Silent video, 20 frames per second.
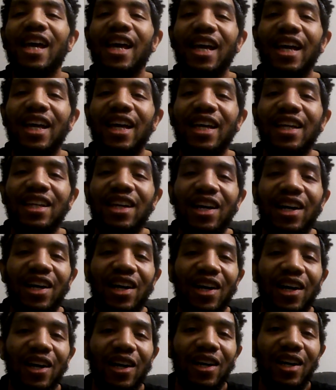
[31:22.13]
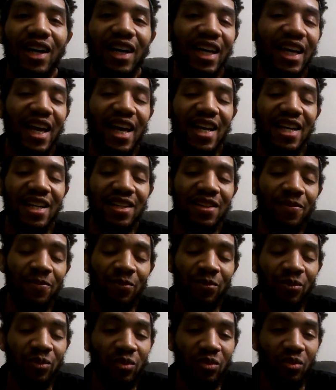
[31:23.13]
And uh, again,
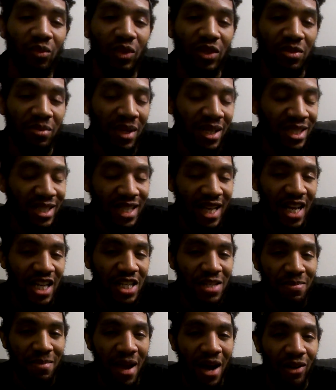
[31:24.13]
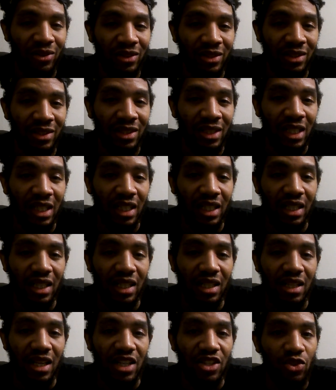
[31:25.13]
with Mustache Mountain
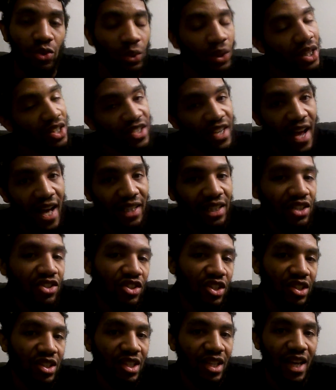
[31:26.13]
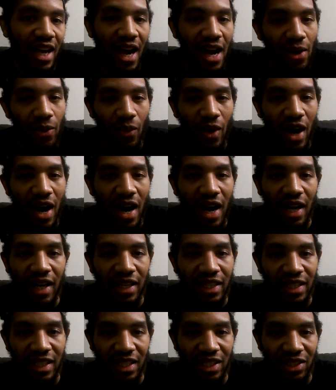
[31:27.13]
issuing a challenge to DIY,
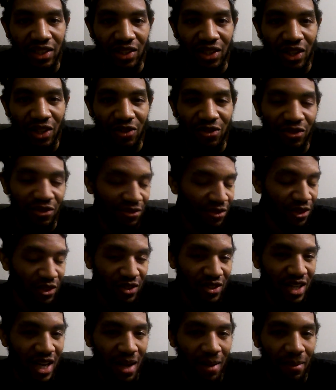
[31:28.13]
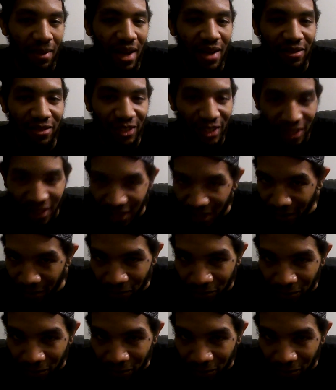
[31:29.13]
you know, for first time ever